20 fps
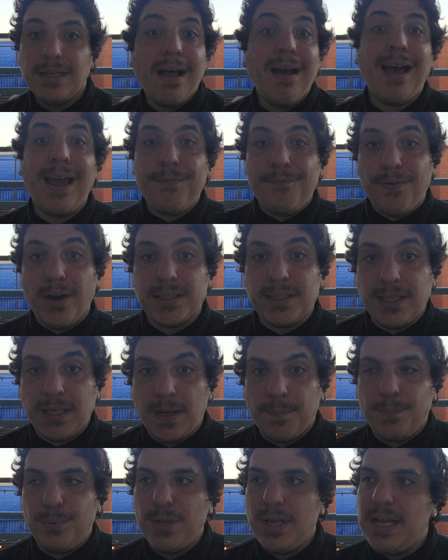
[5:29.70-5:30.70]
I fucked it up."
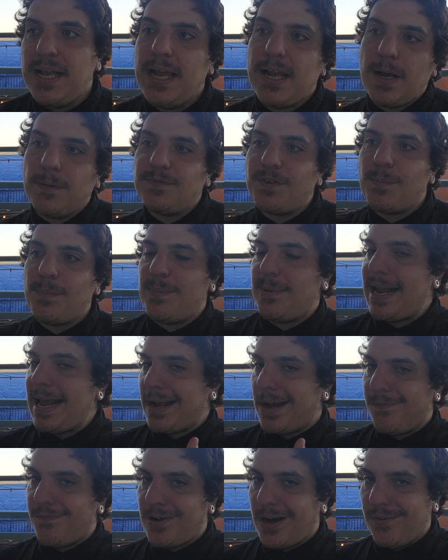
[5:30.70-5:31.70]
It comes from a lack
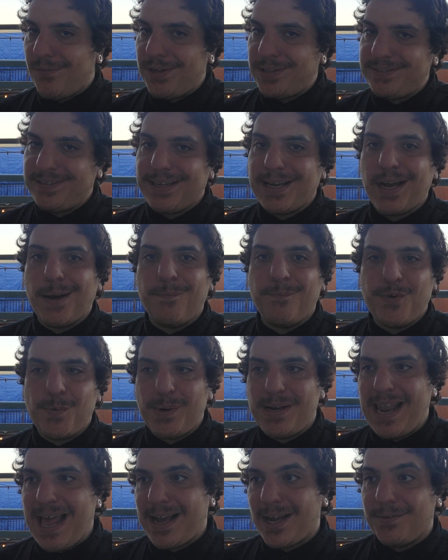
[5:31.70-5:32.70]
of confidence. It comes from a
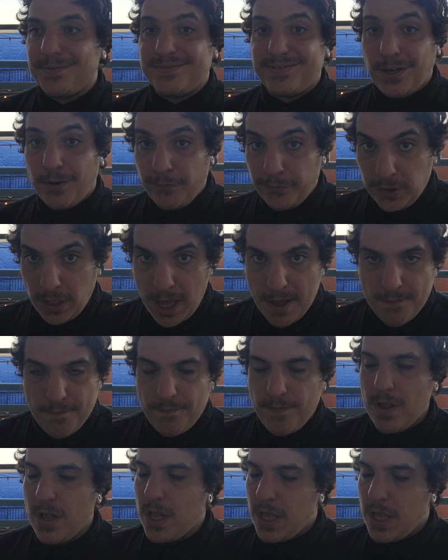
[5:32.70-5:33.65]
lack of self-love.